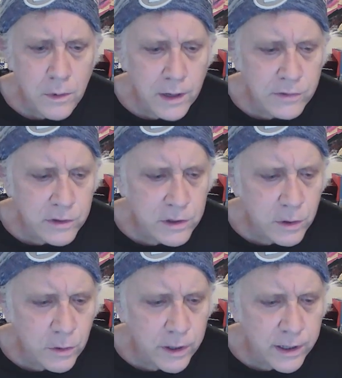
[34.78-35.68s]
the UN
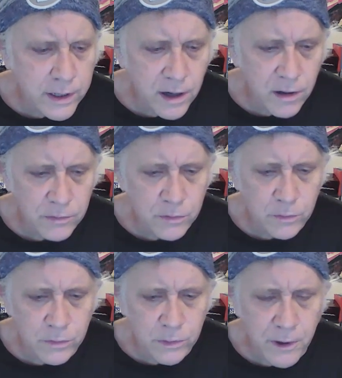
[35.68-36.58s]
Security
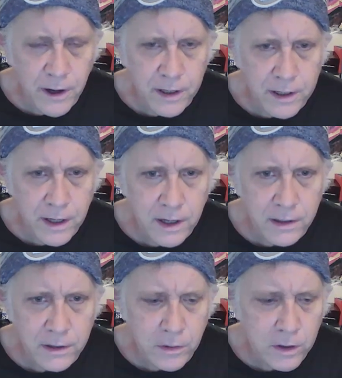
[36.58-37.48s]
Council was
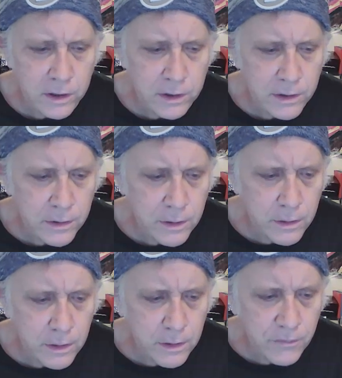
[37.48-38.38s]
predicated
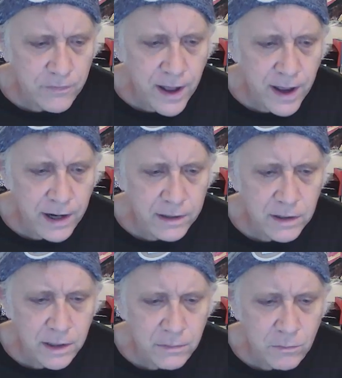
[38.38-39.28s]
on the
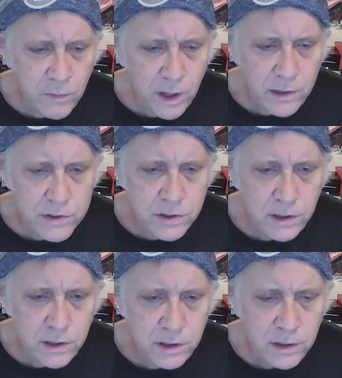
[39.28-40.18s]
fact that
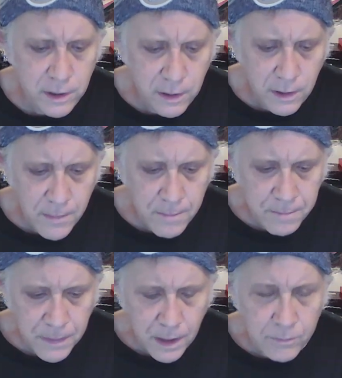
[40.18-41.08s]
Russia
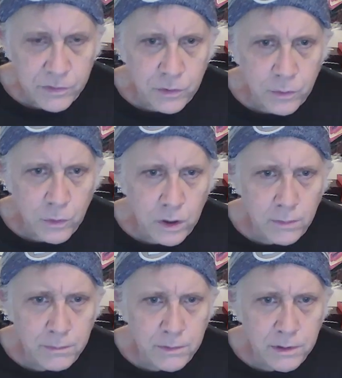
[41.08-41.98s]

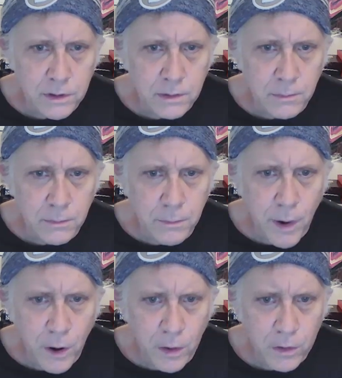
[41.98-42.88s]
absorbed
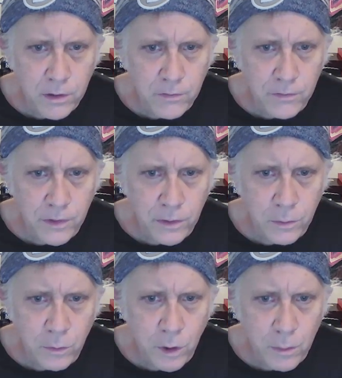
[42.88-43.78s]
the bulk
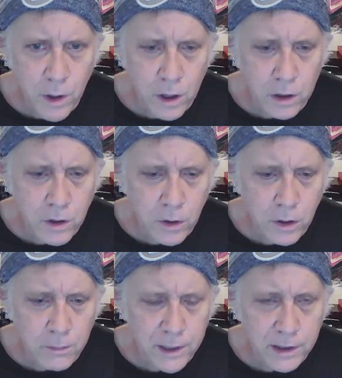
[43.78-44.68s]
of the
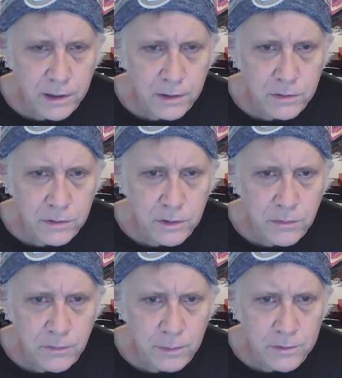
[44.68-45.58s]
Wehrmacht army
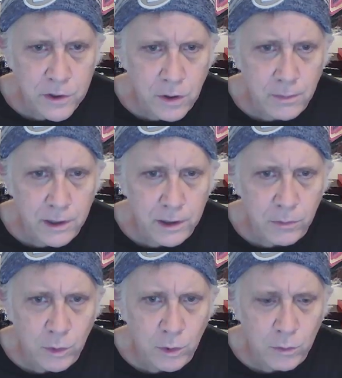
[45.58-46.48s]
and from
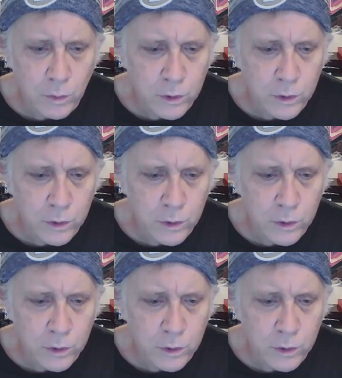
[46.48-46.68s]
Germany in